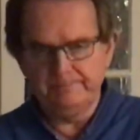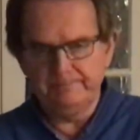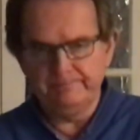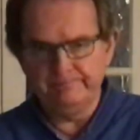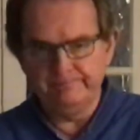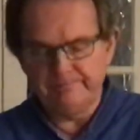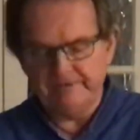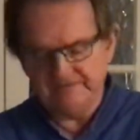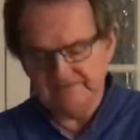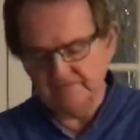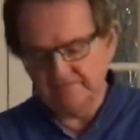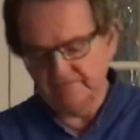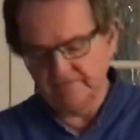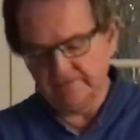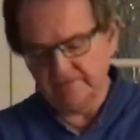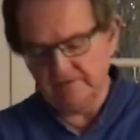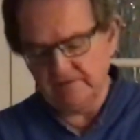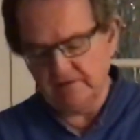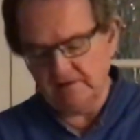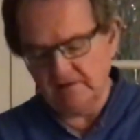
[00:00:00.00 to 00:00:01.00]
butt of
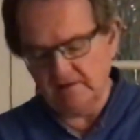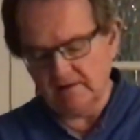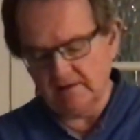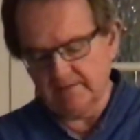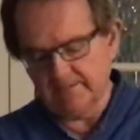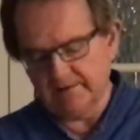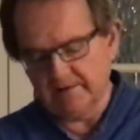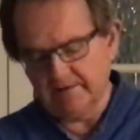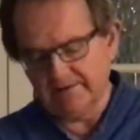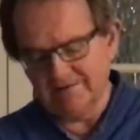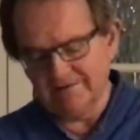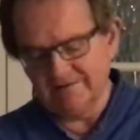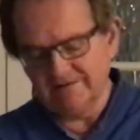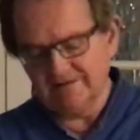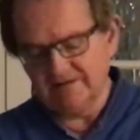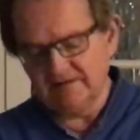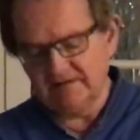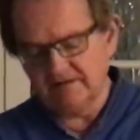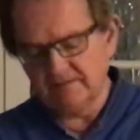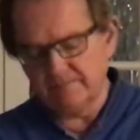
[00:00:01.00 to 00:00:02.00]
the club going
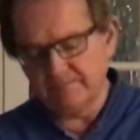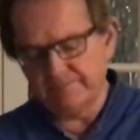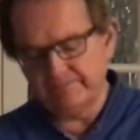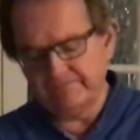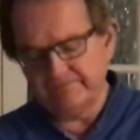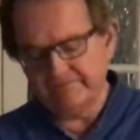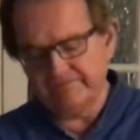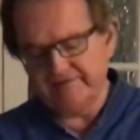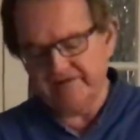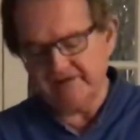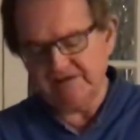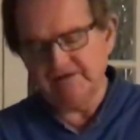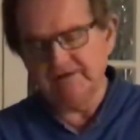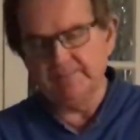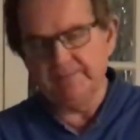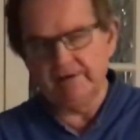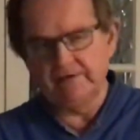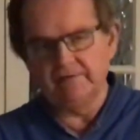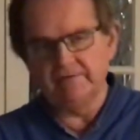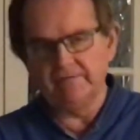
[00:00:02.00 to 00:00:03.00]
underneath the fleshy
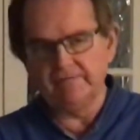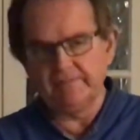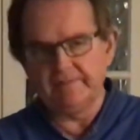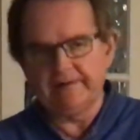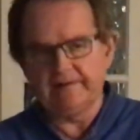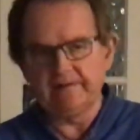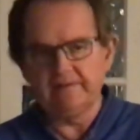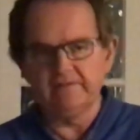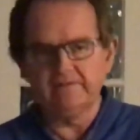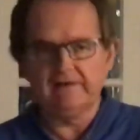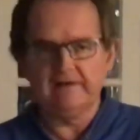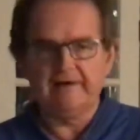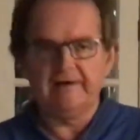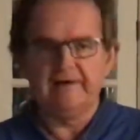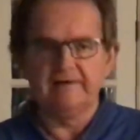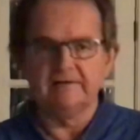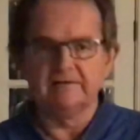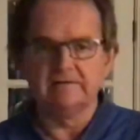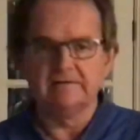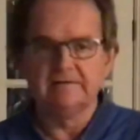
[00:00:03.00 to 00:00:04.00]
part of the back of the
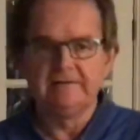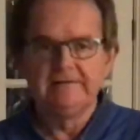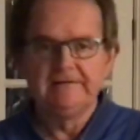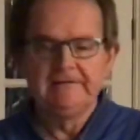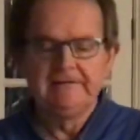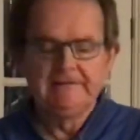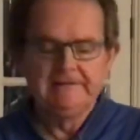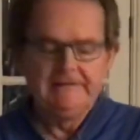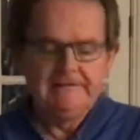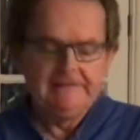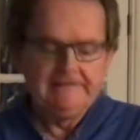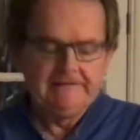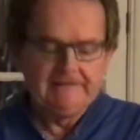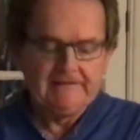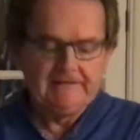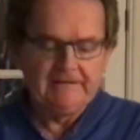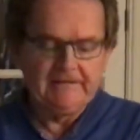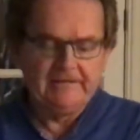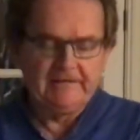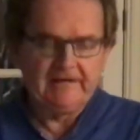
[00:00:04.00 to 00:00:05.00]
hand.
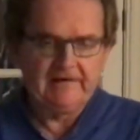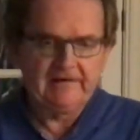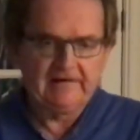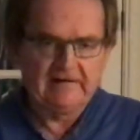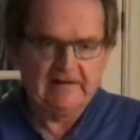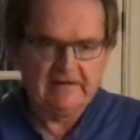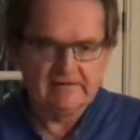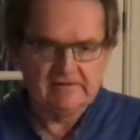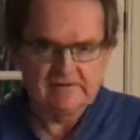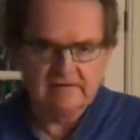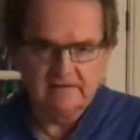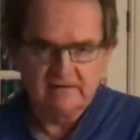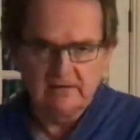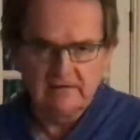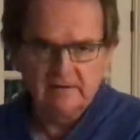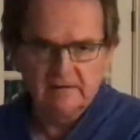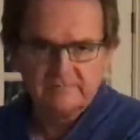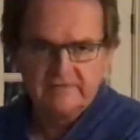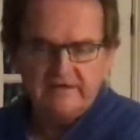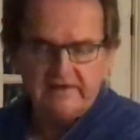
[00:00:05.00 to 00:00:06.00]
That allows then the
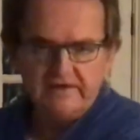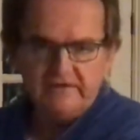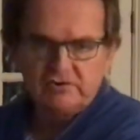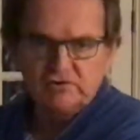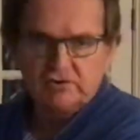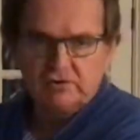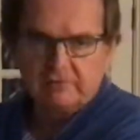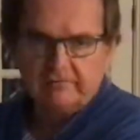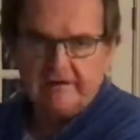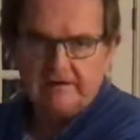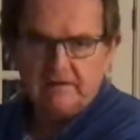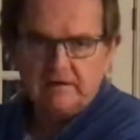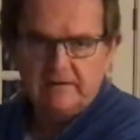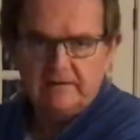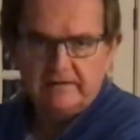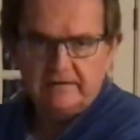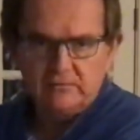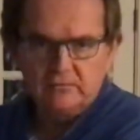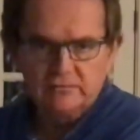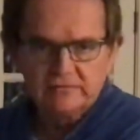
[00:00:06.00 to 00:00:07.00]
club to hinge correctly
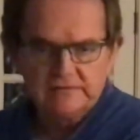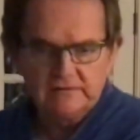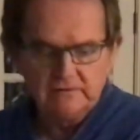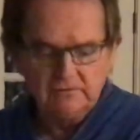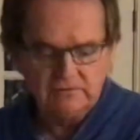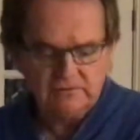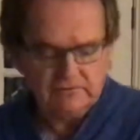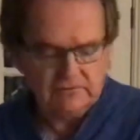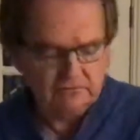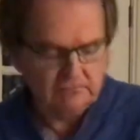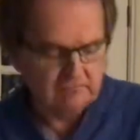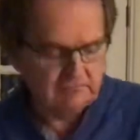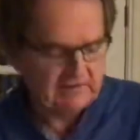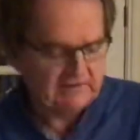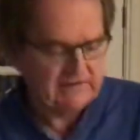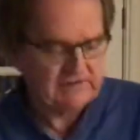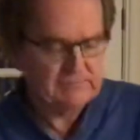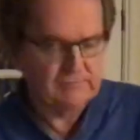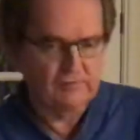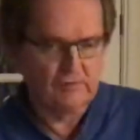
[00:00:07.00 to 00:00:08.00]
and also to release
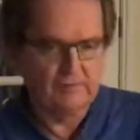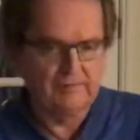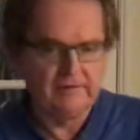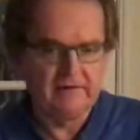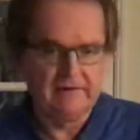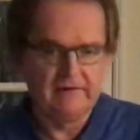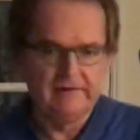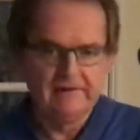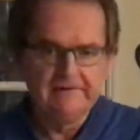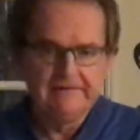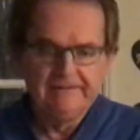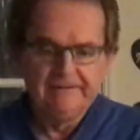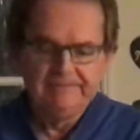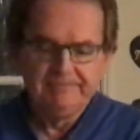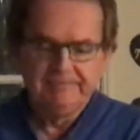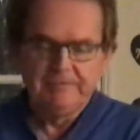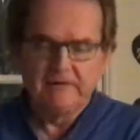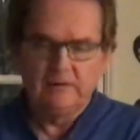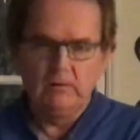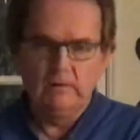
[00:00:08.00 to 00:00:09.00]
properly,
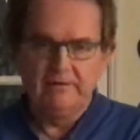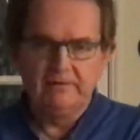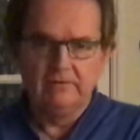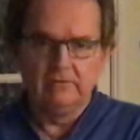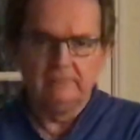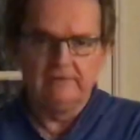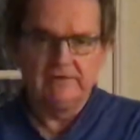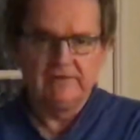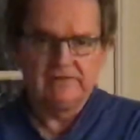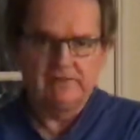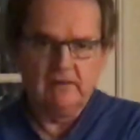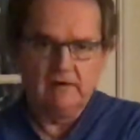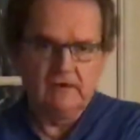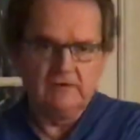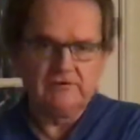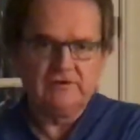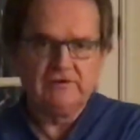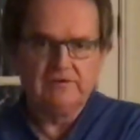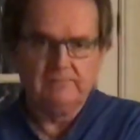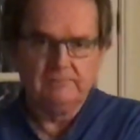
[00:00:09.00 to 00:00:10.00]
and when the wrists arch
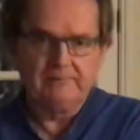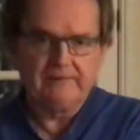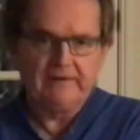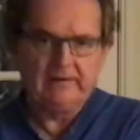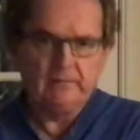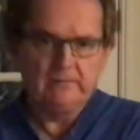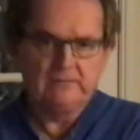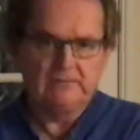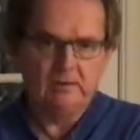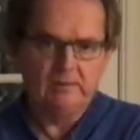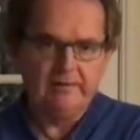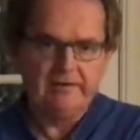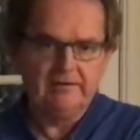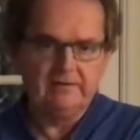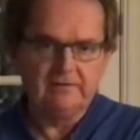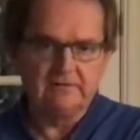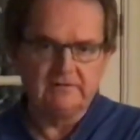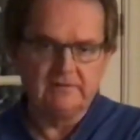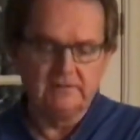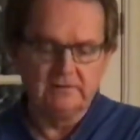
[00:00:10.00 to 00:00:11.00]
at impact, which I went
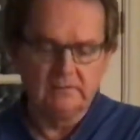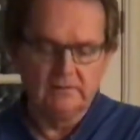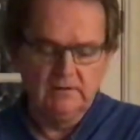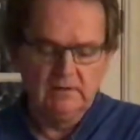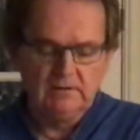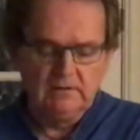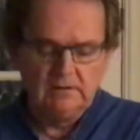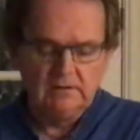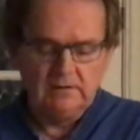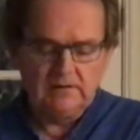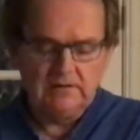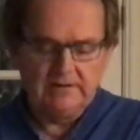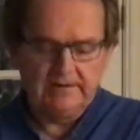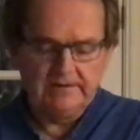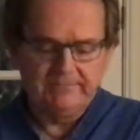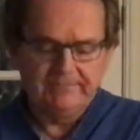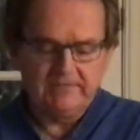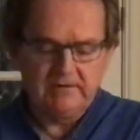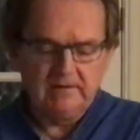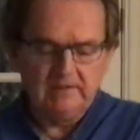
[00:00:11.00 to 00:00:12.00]
into,
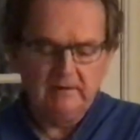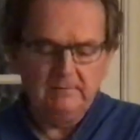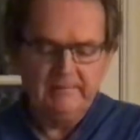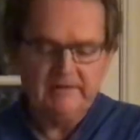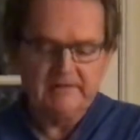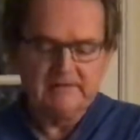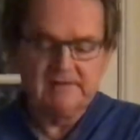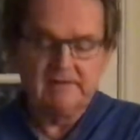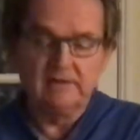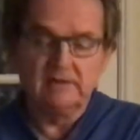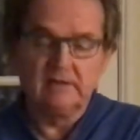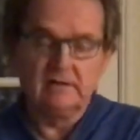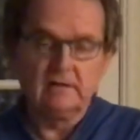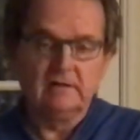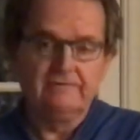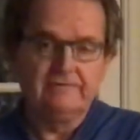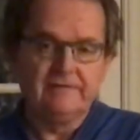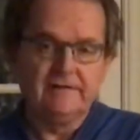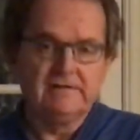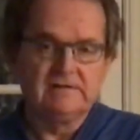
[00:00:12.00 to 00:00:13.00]
it means then the
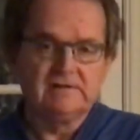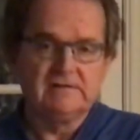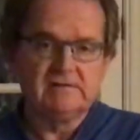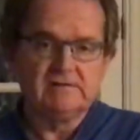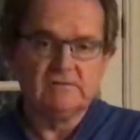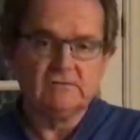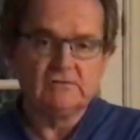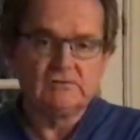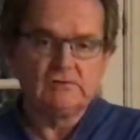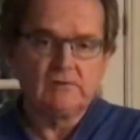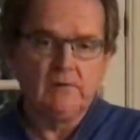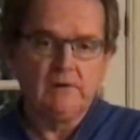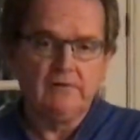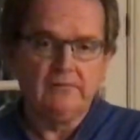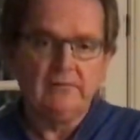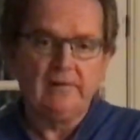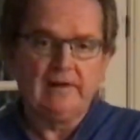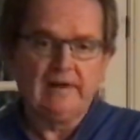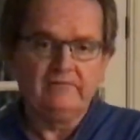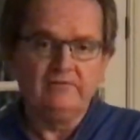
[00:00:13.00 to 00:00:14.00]
club face is still square if
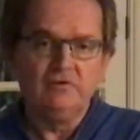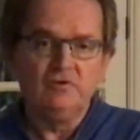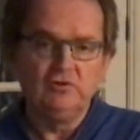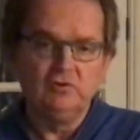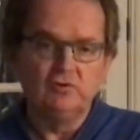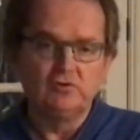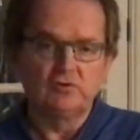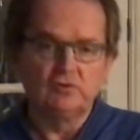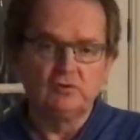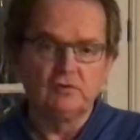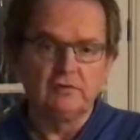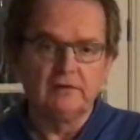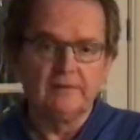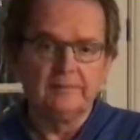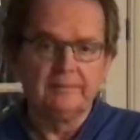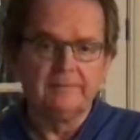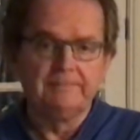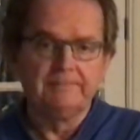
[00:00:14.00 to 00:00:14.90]
we have a neutral grip.